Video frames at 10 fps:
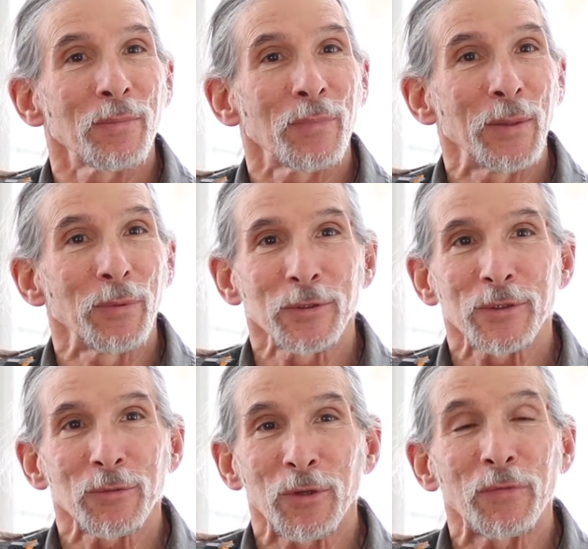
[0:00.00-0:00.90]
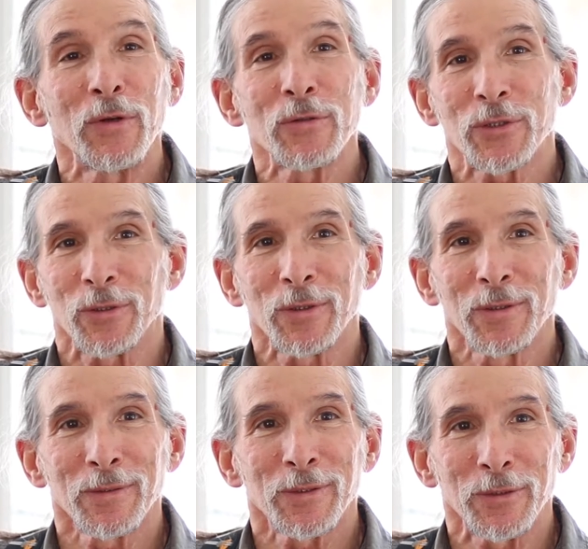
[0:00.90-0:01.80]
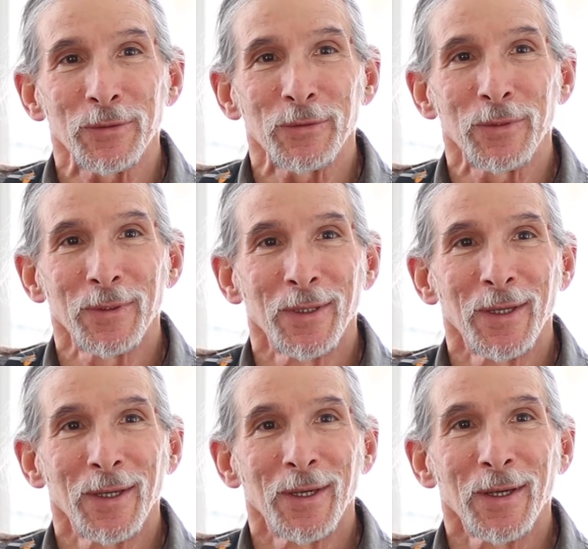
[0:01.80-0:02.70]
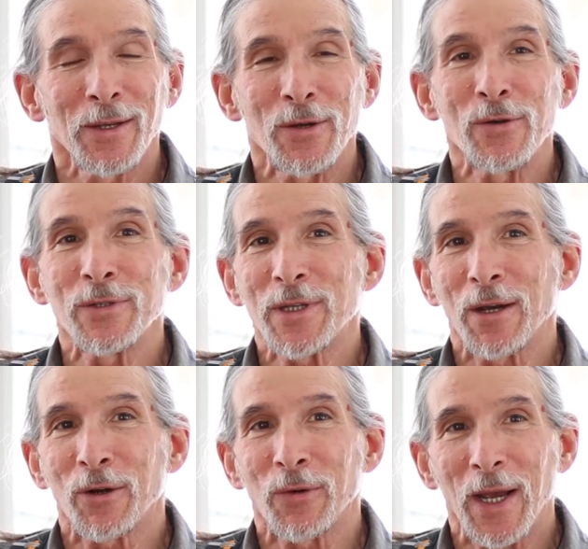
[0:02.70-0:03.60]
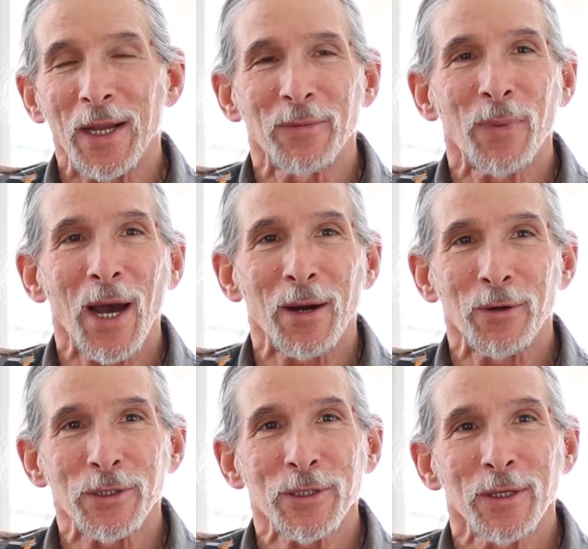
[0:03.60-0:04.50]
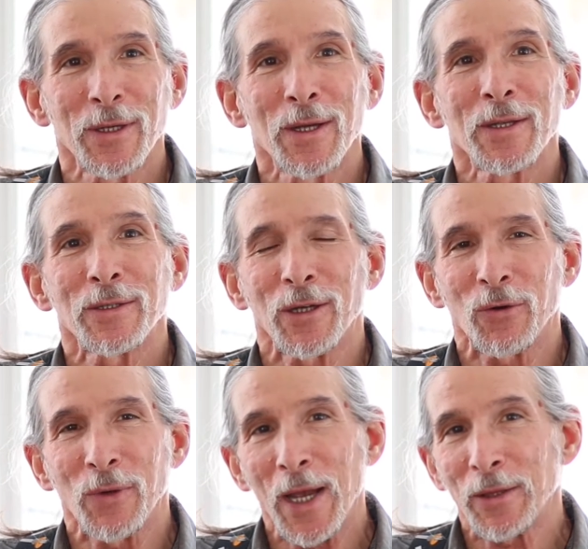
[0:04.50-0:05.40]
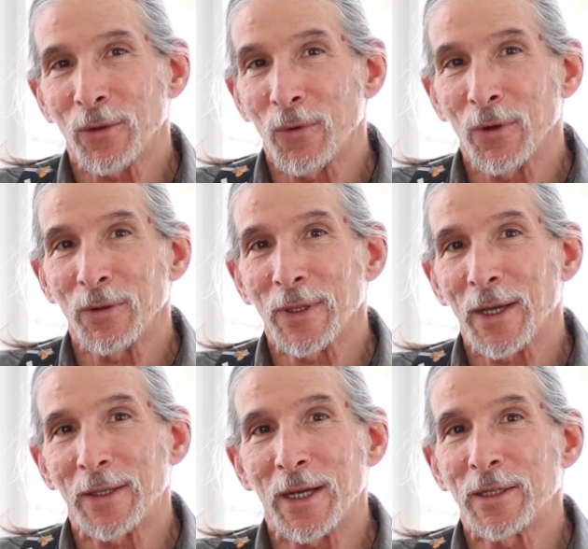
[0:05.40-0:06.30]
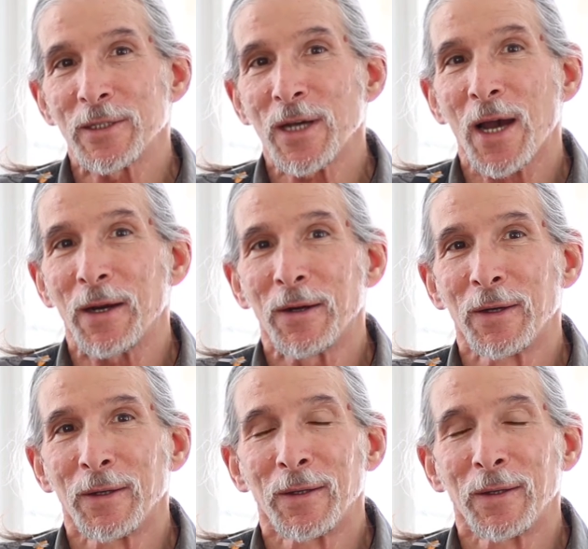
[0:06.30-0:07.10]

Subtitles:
people's refusal to use their creative powers to create the world that they desire.